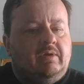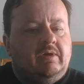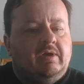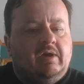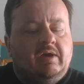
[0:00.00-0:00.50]

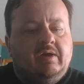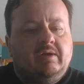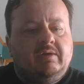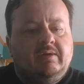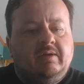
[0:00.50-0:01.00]
yeah,
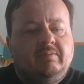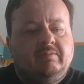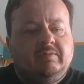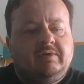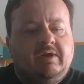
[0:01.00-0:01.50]

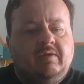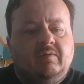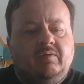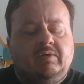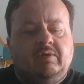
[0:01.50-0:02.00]
I'm kind
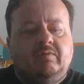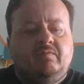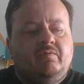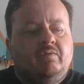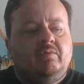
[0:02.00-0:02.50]
of
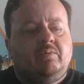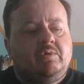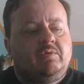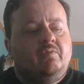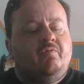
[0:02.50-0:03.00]
looking
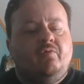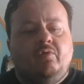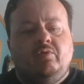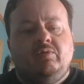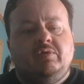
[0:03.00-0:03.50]

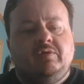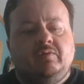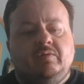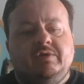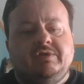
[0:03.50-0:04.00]
forward
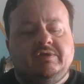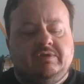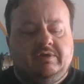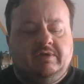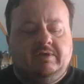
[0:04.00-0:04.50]
to
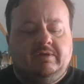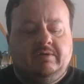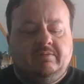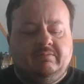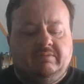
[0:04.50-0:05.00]
this.
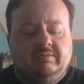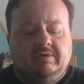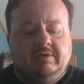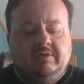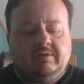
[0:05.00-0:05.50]

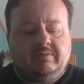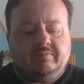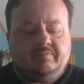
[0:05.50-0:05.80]
Yeah,